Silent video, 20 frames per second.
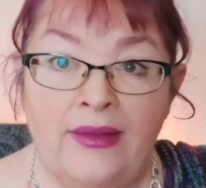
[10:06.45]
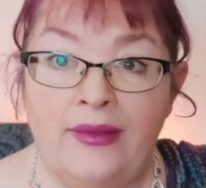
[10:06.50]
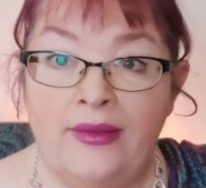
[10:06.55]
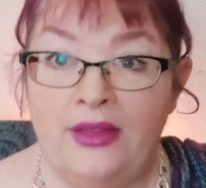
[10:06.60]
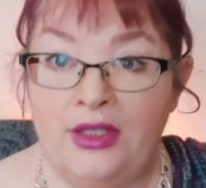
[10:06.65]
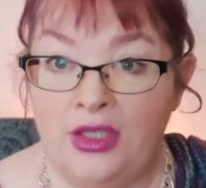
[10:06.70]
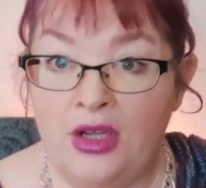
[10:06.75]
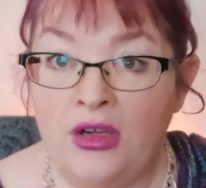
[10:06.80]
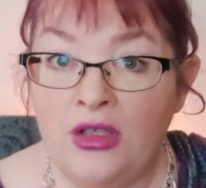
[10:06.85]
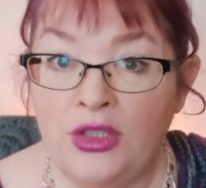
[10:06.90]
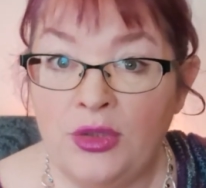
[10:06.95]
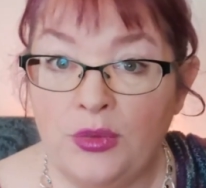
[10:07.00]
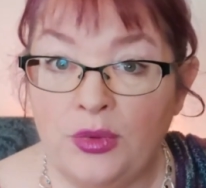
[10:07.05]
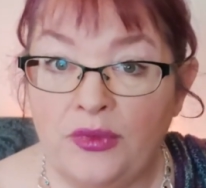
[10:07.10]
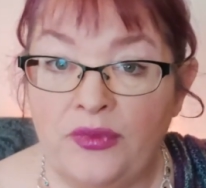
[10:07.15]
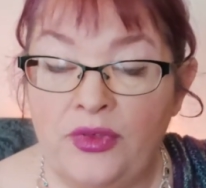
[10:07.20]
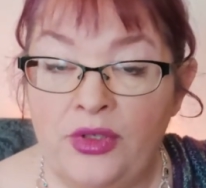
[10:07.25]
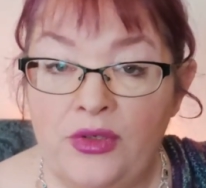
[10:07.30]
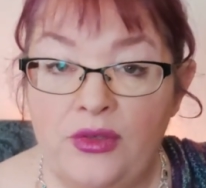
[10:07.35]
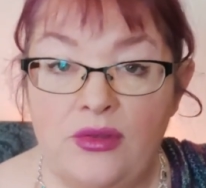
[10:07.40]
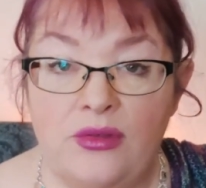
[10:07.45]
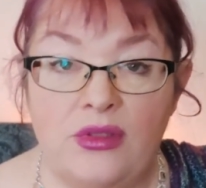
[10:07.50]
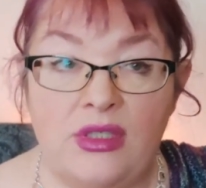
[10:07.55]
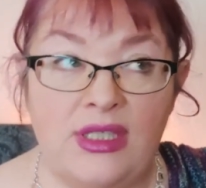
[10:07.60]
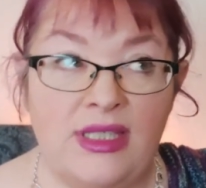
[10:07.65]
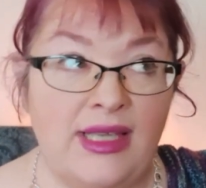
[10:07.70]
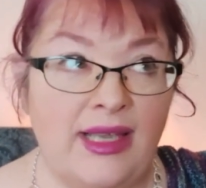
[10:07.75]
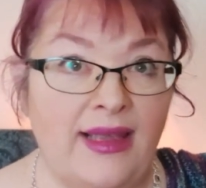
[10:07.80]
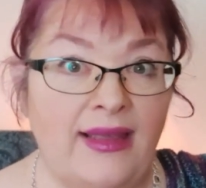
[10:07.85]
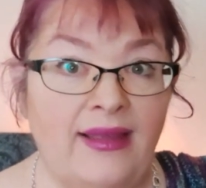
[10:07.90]
The doctor refused,
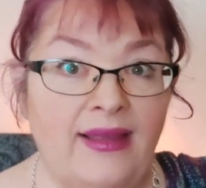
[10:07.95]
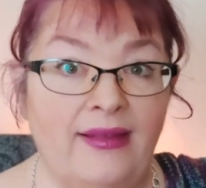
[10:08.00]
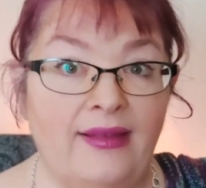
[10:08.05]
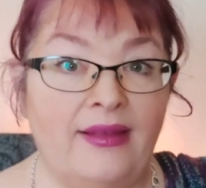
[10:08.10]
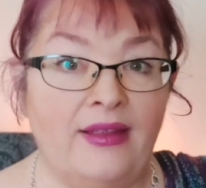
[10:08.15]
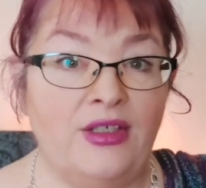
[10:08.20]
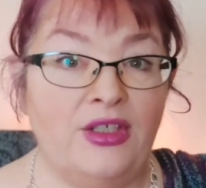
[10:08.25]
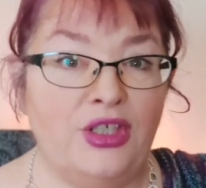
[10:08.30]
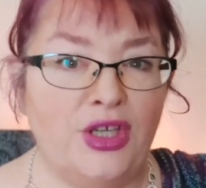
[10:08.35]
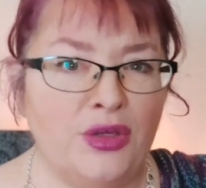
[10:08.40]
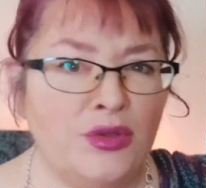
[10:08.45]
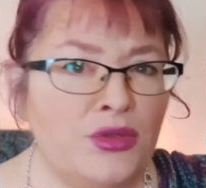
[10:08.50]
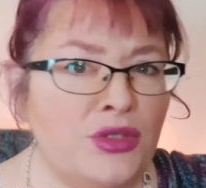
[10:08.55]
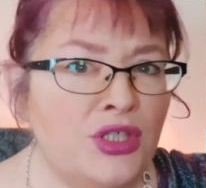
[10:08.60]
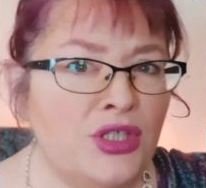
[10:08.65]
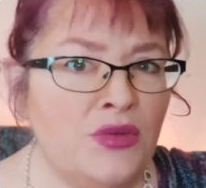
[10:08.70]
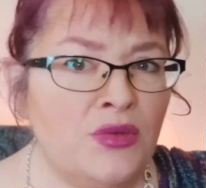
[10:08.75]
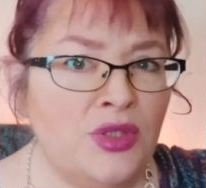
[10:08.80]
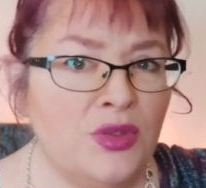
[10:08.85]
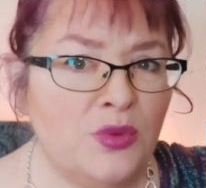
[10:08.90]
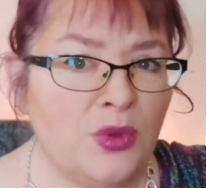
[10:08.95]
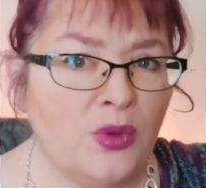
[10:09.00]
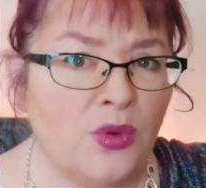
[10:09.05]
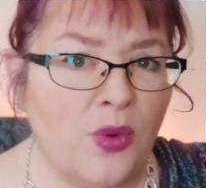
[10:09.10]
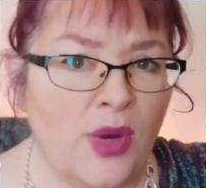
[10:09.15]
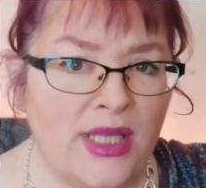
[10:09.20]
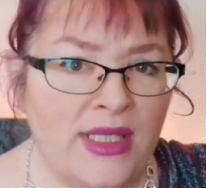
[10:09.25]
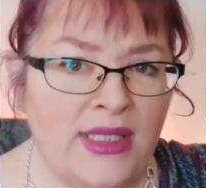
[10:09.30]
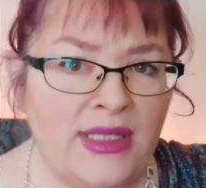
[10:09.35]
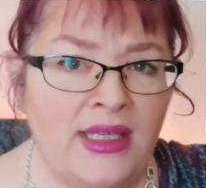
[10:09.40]
saying the dose she was
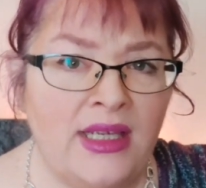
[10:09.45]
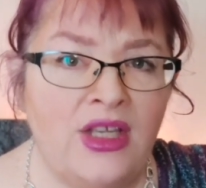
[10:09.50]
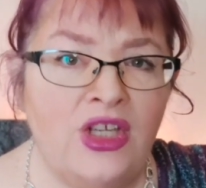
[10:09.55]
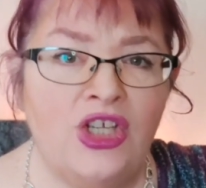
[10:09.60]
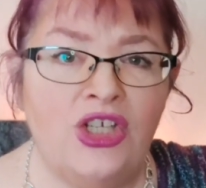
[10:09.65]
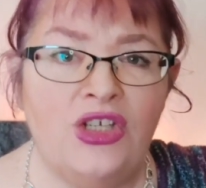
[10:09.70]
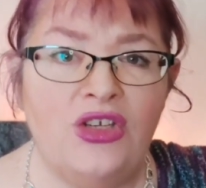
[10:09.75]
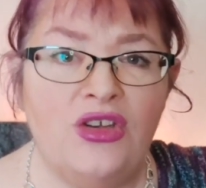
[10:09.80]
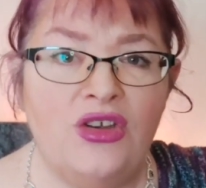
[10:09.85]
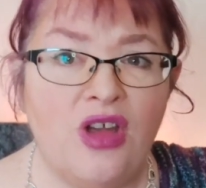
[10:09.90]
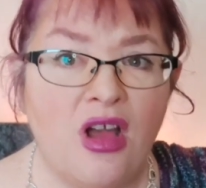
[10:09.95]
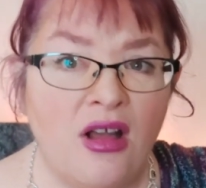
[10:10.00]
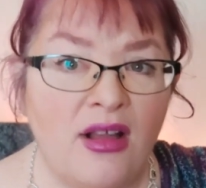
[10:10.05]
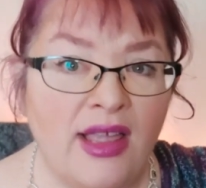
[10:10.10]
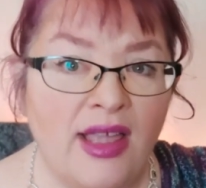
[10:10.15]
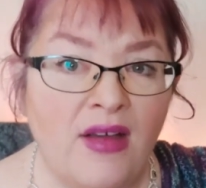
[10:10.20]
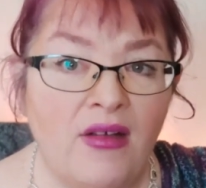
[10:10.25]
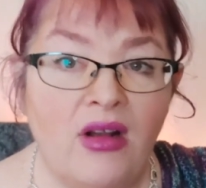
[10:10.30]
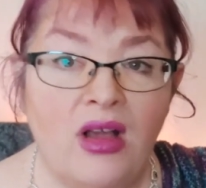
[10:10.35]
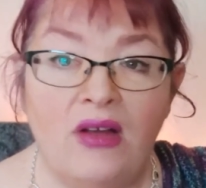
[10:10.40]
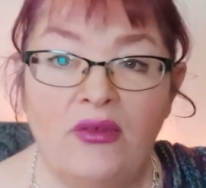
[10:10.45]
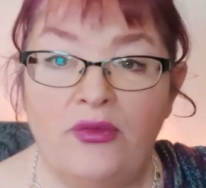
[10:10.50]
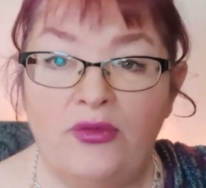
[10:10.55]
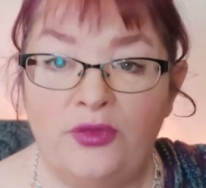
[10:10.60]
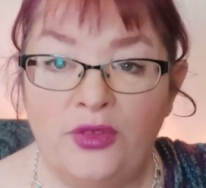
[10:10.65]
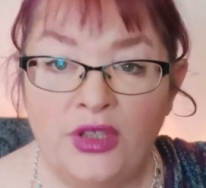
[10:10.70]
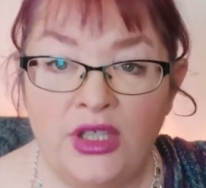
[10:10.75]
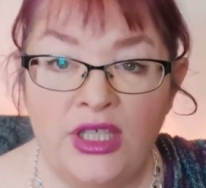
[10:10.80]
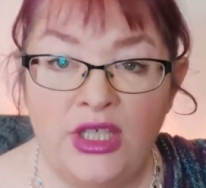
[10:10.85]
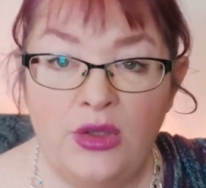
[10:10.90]
requesting could knock out a
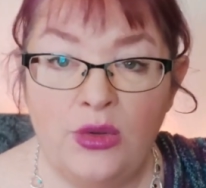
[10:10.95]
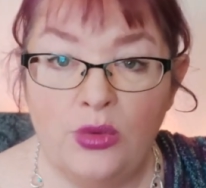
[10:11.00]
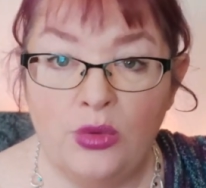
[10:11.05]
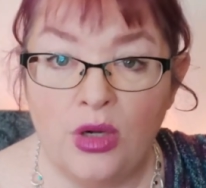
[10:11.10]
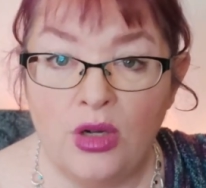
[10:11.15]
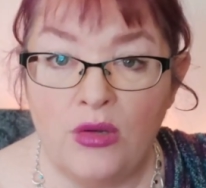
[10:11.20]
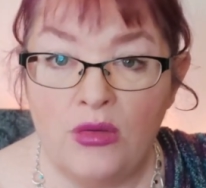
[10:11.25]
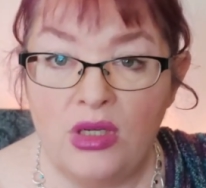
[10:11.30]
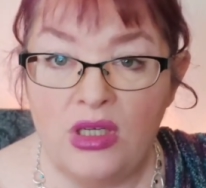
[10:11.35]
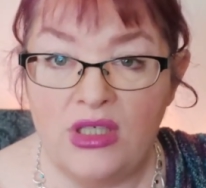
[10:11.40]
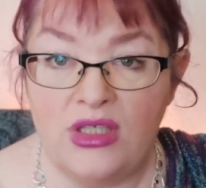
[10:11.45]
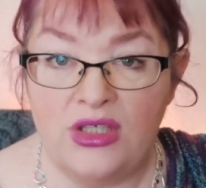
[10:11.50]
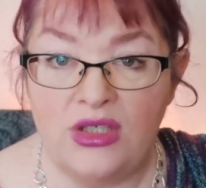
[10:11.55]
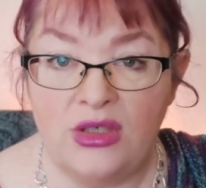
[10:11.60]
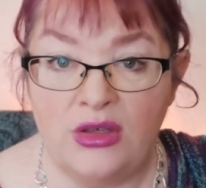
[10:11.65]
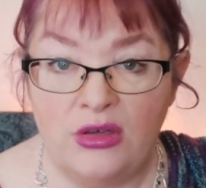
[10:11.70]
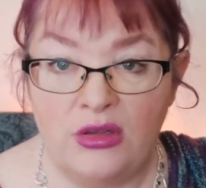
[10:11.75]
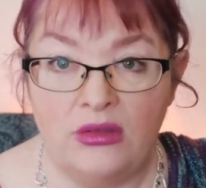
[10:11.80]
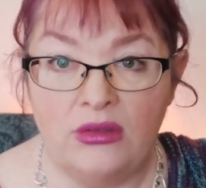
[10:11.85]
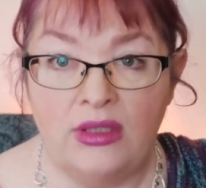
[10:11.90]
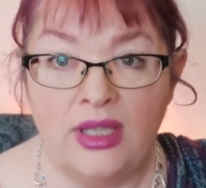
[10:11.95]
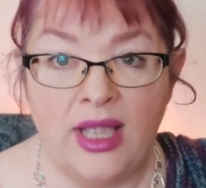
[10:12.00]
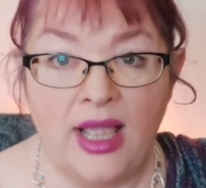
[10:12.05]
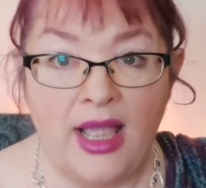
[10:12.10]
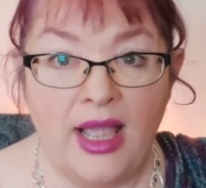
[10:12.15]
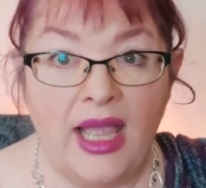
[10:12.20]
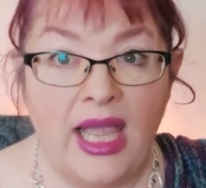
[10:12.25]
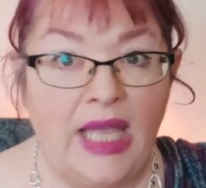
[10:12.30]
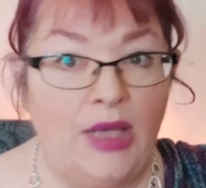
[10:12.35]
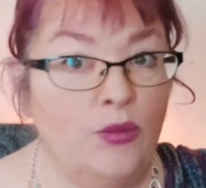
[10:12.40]
fully grown adult
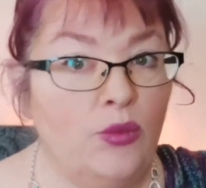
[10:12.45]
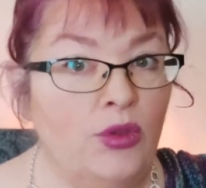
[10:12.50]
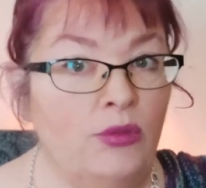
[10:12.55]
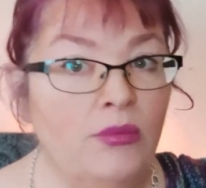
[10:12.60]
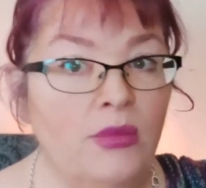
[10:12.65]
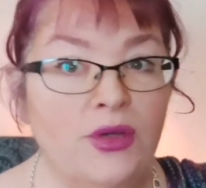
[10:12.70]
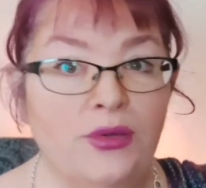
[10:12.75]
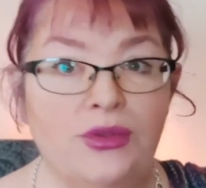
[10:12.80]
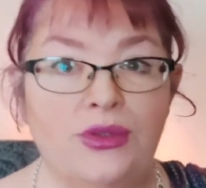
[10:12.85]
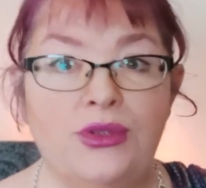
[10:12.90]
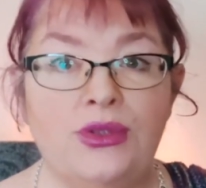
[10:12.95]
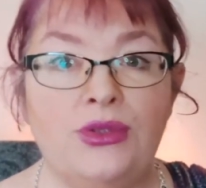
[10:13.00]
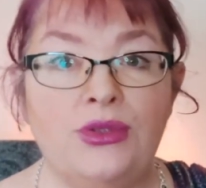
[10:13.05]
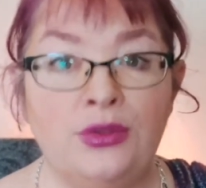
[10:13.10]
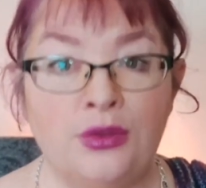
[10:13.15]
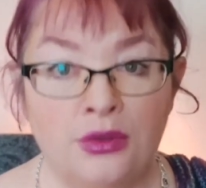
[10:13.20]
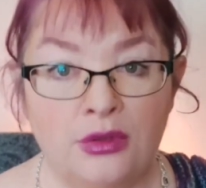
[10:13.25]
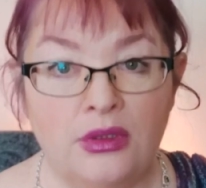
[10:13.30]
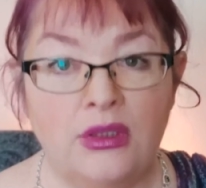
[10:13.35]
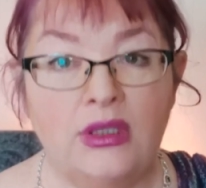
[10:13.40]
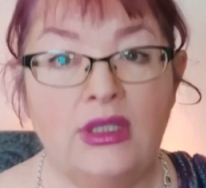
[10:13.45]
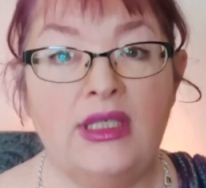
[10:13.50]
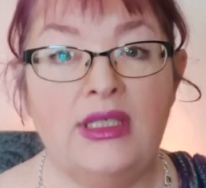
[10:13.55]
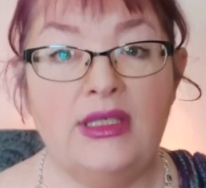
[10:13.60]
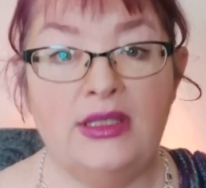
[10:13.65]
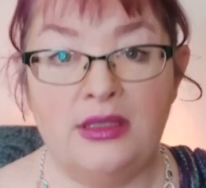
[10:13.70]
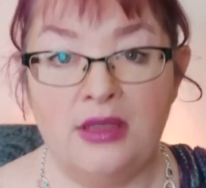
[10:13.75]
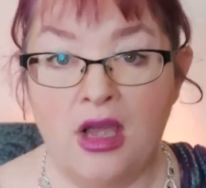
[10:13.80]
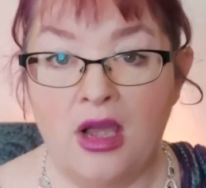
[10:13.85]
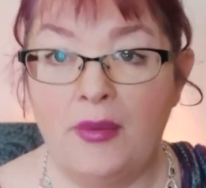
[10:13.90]
and would most certainly
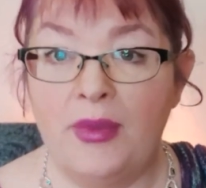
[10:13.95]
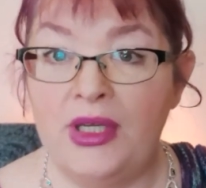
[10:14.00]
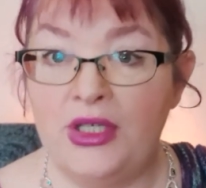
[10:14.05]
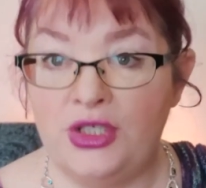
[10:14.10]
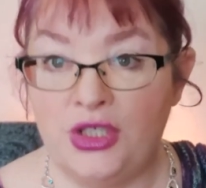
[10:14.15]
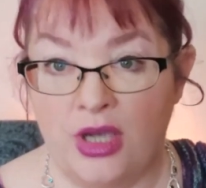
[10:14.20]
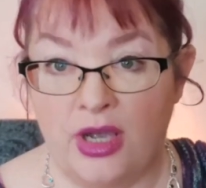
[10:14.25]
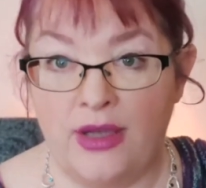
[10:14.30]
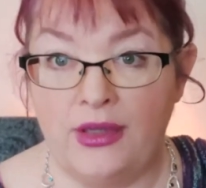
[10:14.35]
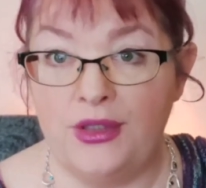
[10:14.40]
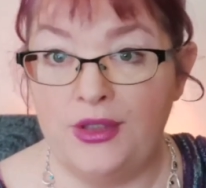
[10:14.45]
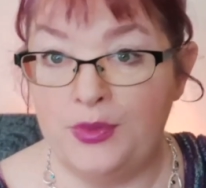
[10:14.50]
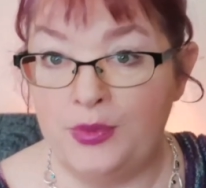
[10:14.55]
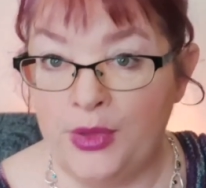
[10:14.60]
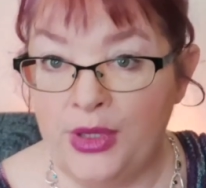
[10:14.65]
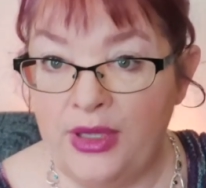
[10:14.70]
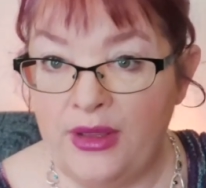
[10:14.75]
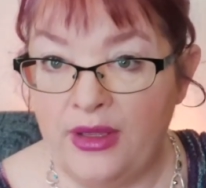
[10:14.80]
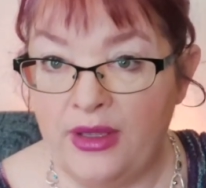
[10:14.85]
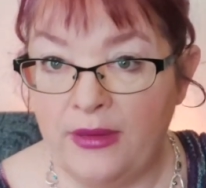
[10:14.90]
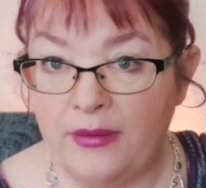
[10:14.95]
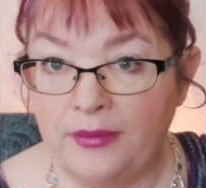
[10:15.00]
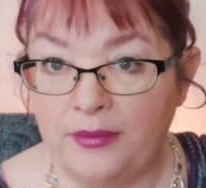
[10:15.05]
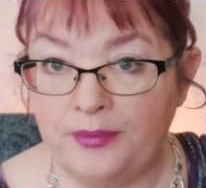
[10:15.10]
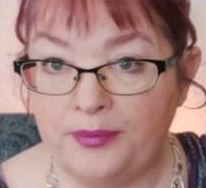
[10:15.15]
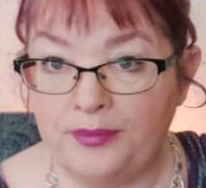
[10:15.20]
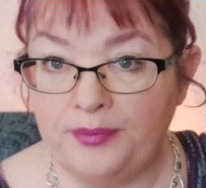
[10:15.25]
stop a child's breathing.